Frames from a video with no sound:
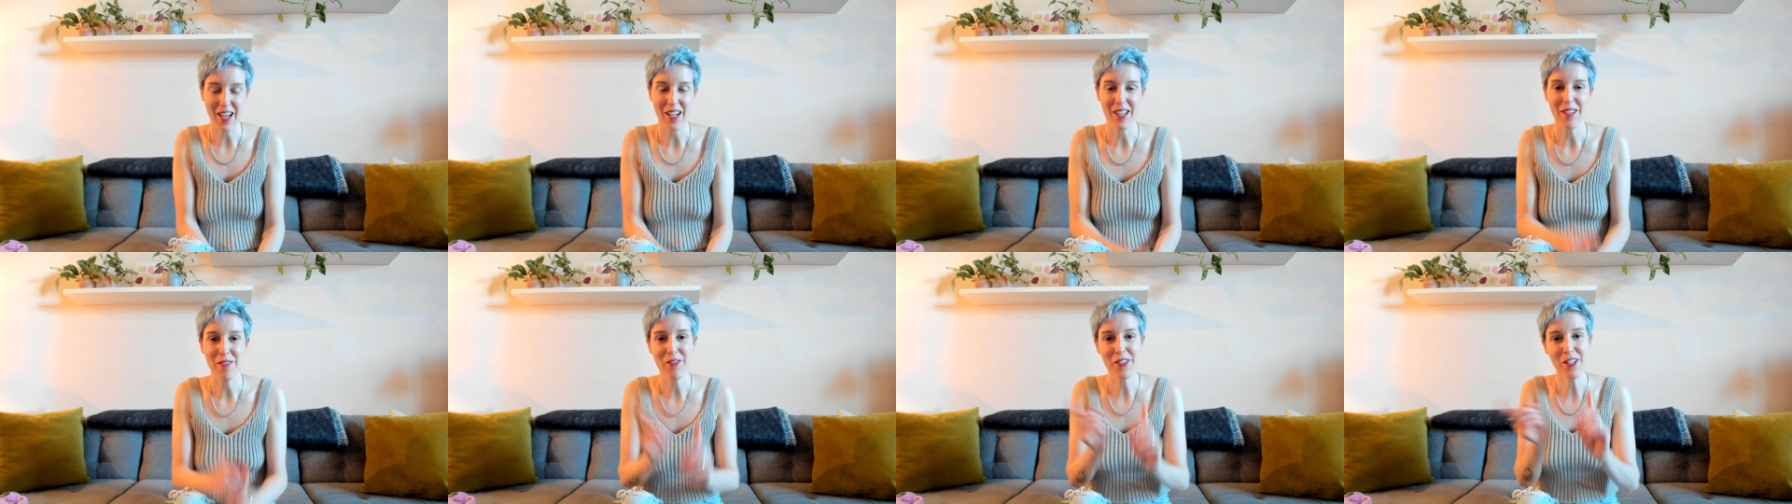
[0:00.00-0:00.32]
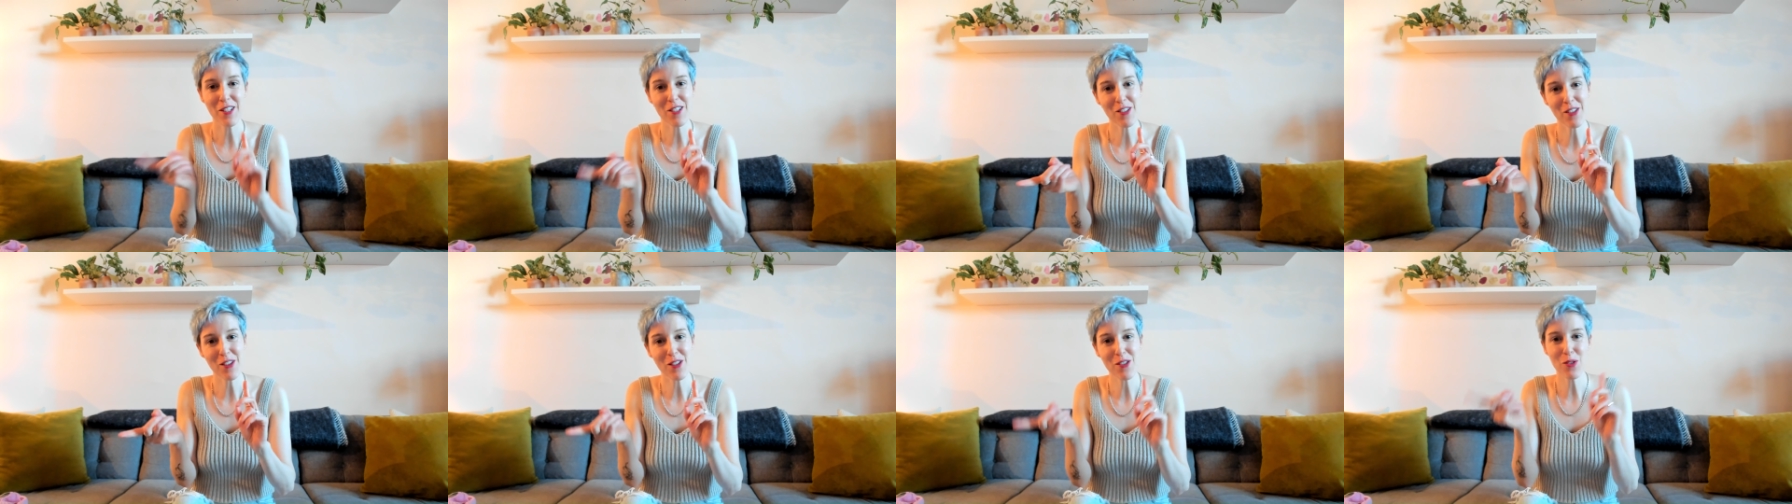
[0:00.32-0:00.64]
I
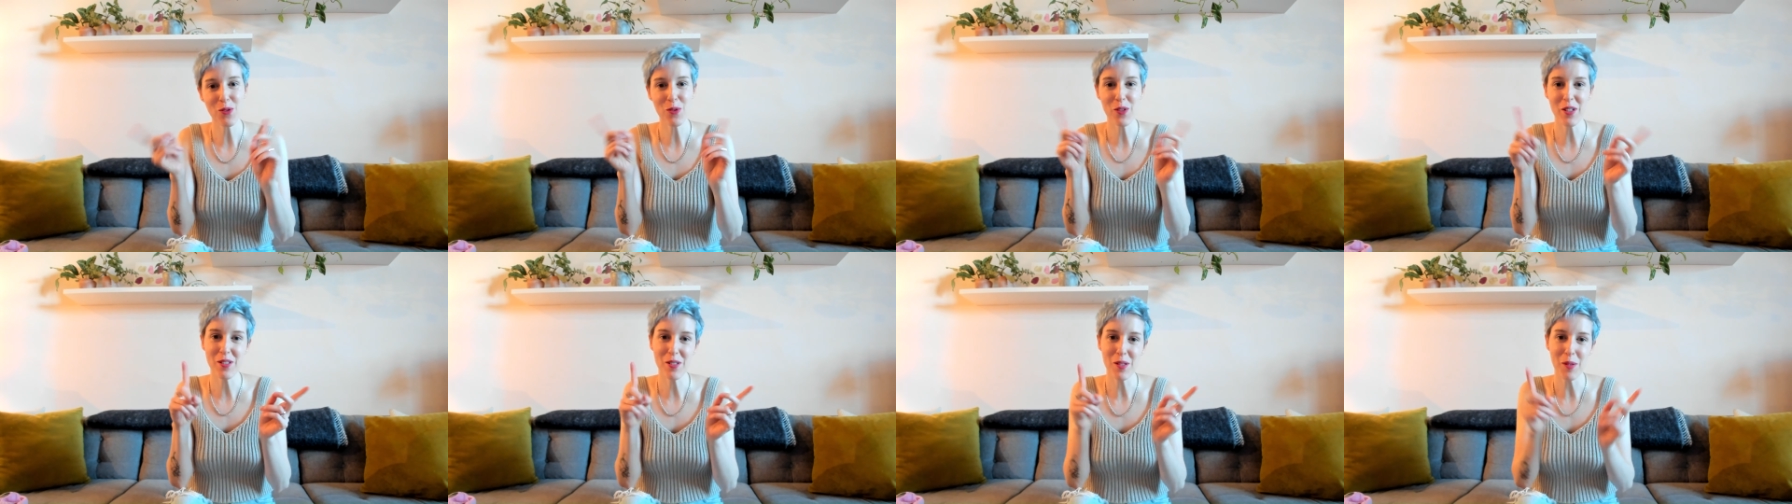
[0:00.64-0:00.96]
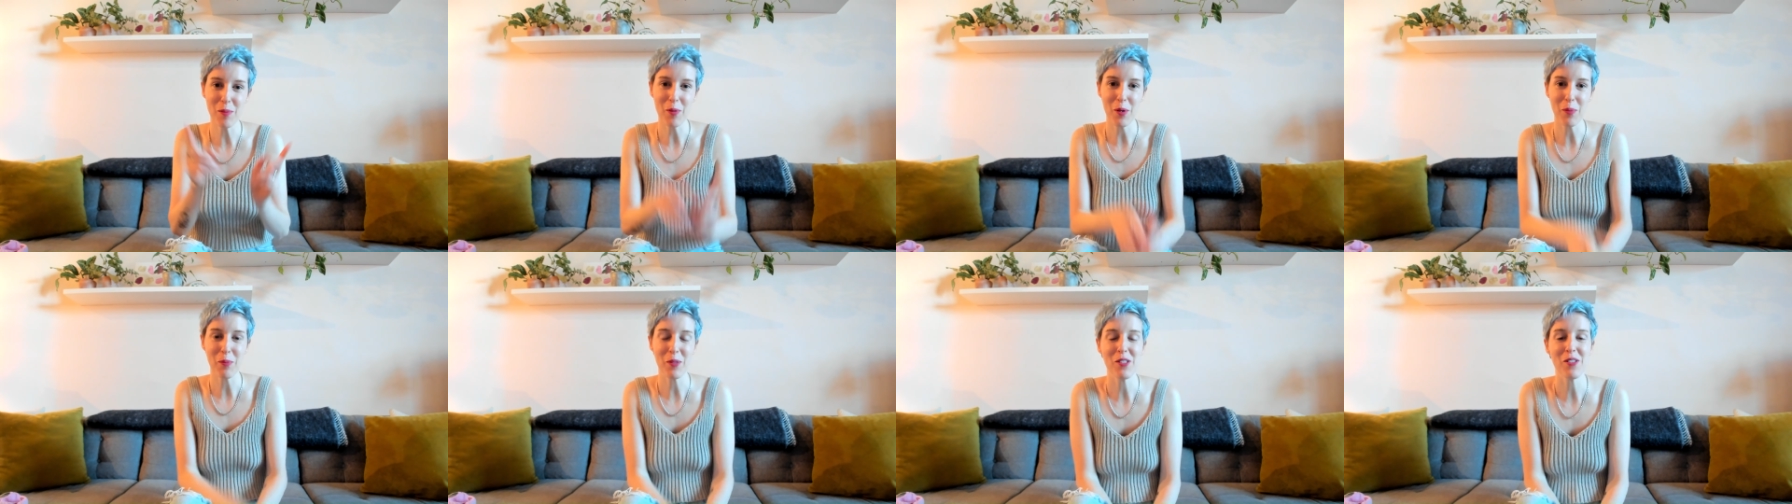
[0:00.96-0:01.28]
finished the shorts.
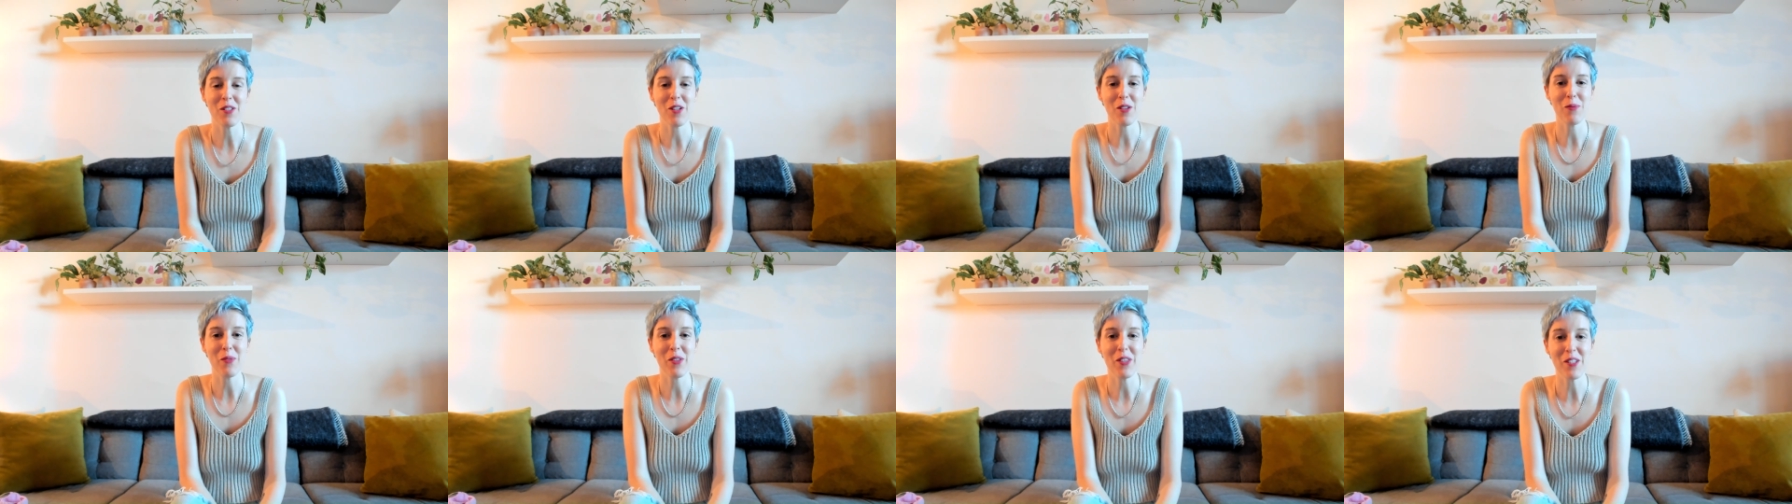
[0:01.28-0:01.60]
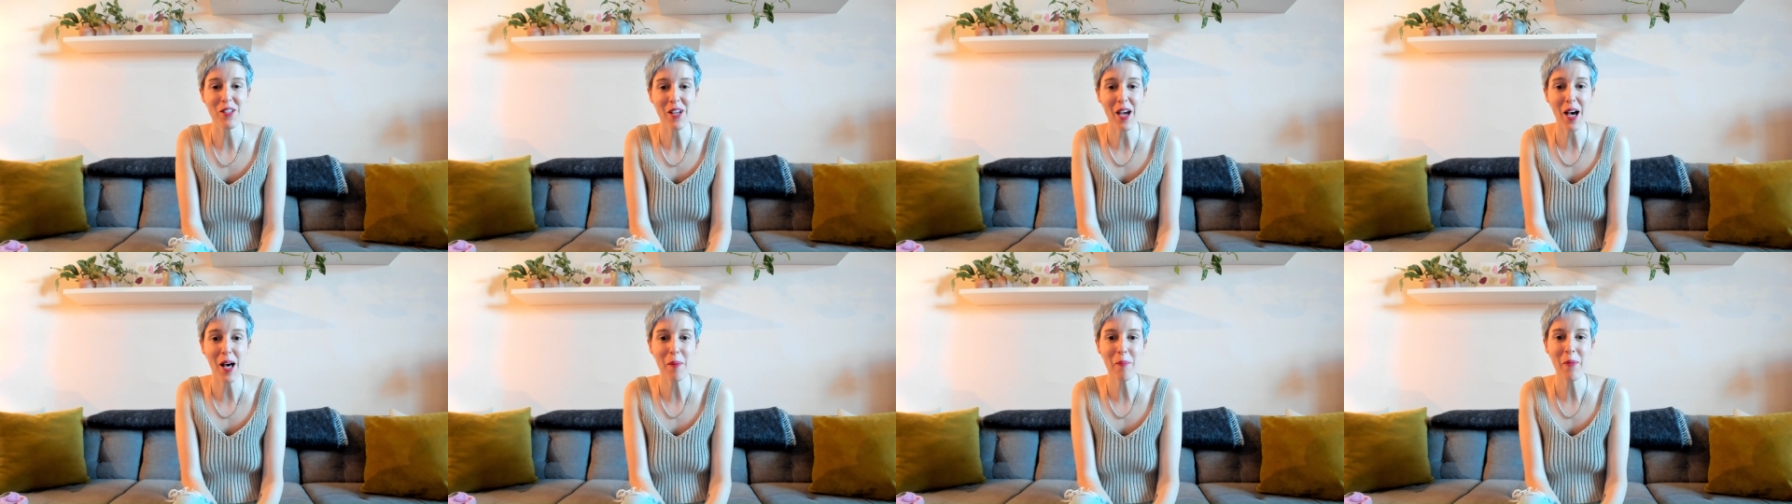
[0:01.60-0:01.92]
I'm almost done with the
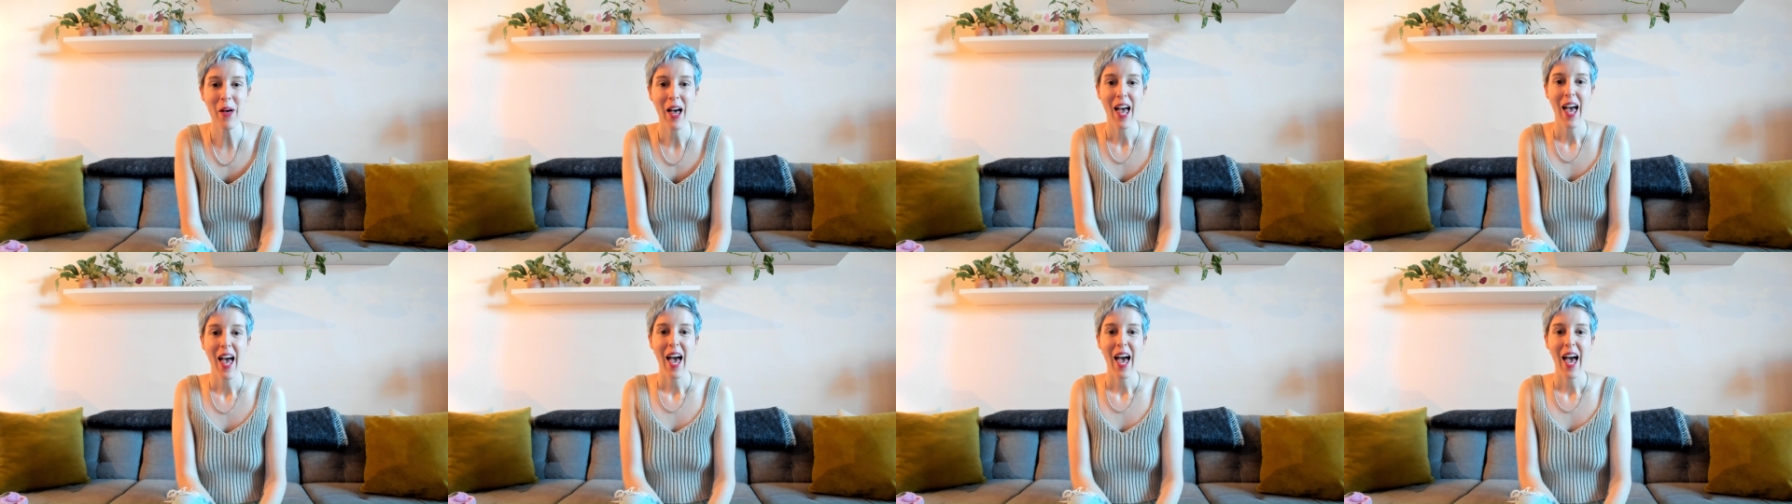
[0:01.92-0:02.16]
top.